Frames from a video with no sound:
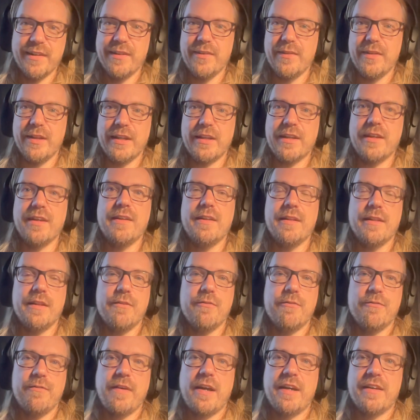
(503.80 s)
like the
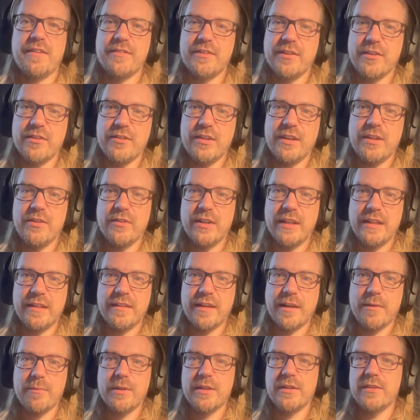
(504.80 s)
fastest in real
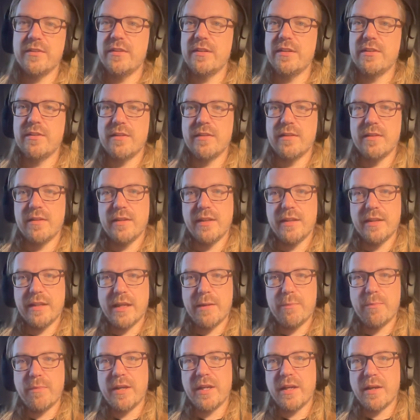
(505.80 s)
time. In
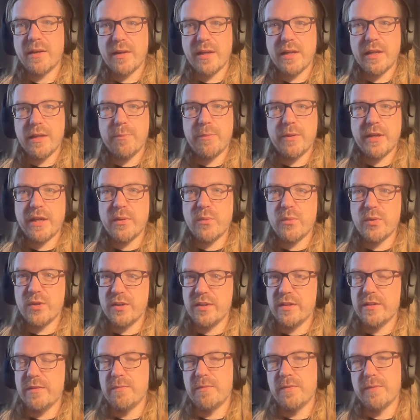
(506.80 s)
the API
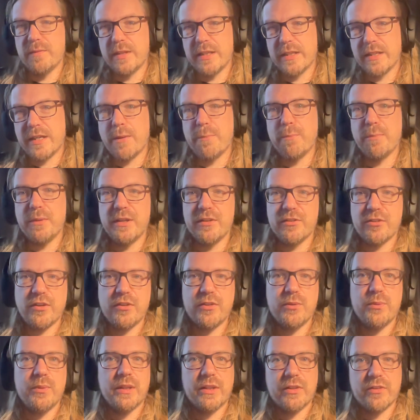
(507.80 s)
world, the companies are
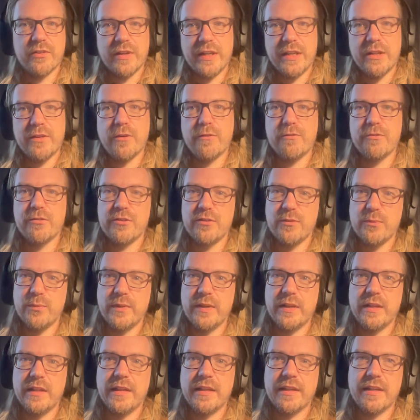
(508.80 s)
doing trade-offs
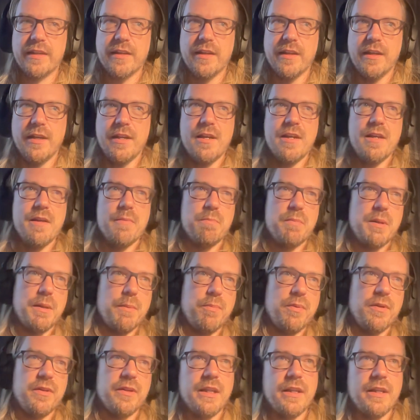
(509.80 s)
where like
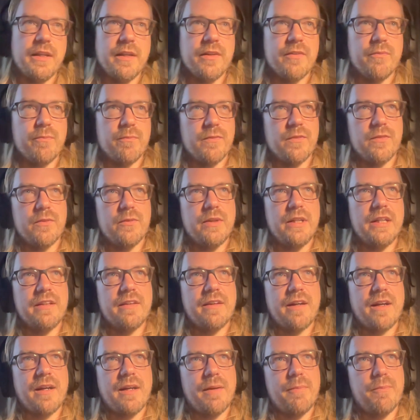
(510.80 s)
people needing real
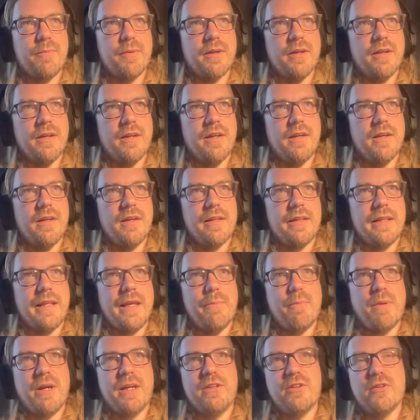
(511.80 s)
time, they
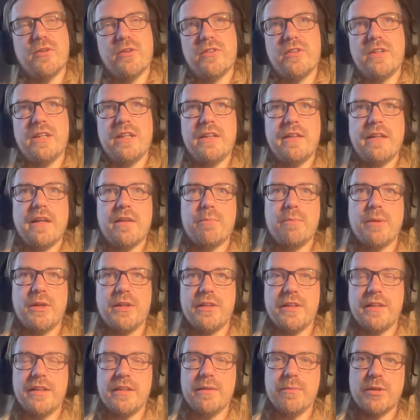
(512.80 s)
might not need that
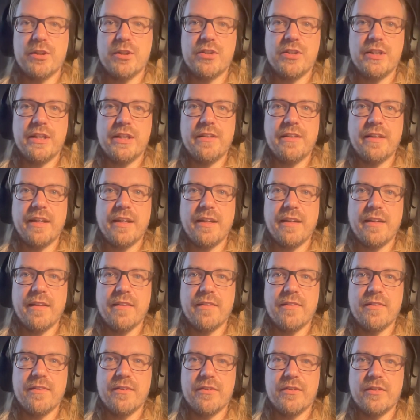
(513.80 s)
much detail,
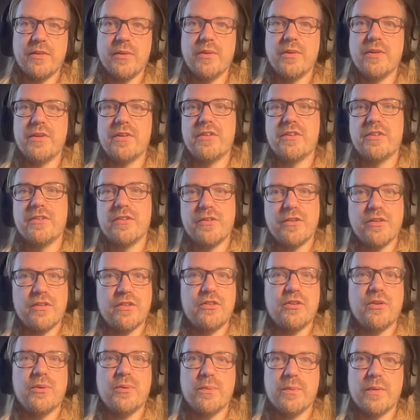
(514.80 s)
or
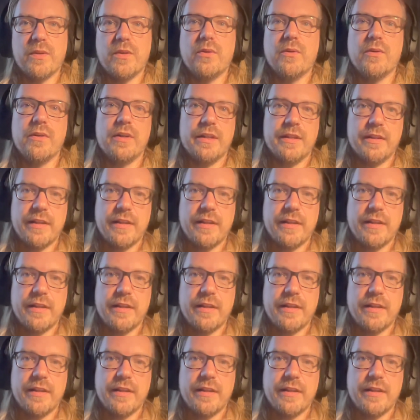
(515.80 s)
it